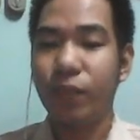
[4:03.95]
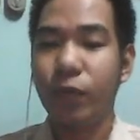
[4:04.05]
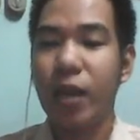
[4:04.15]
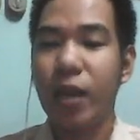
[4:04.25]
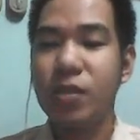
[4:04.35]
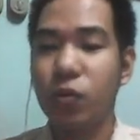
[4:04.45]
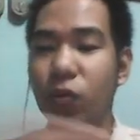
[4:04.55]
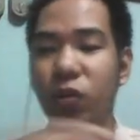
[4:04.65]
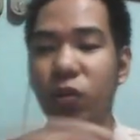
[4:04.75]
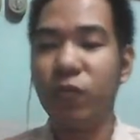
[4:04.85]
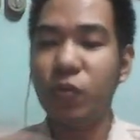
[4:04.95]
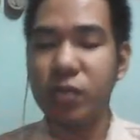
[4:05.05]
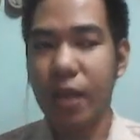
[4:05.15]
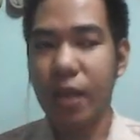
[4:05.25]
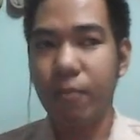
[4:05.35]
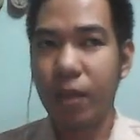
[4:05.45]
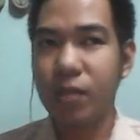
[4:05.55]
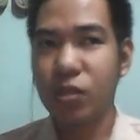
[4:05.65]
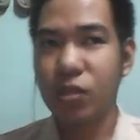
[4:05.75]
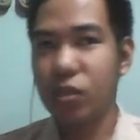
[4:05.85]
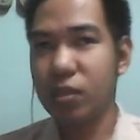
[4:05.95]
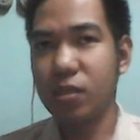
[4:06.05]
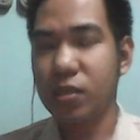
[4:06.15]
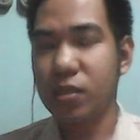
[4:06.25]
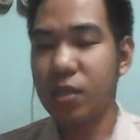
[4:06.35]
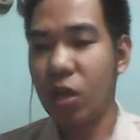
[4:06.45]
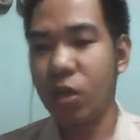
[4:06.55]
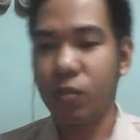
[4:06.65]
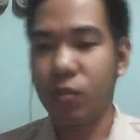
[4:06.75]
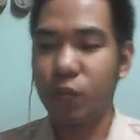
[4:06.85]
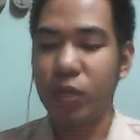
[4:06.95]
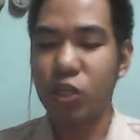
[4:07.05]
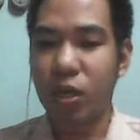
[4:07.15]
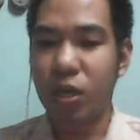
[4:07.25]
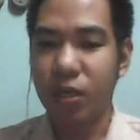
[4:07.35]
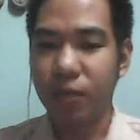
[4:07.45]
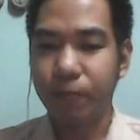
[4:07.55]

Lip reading: Okay, so don't confuse them. It's just synonymous with each other.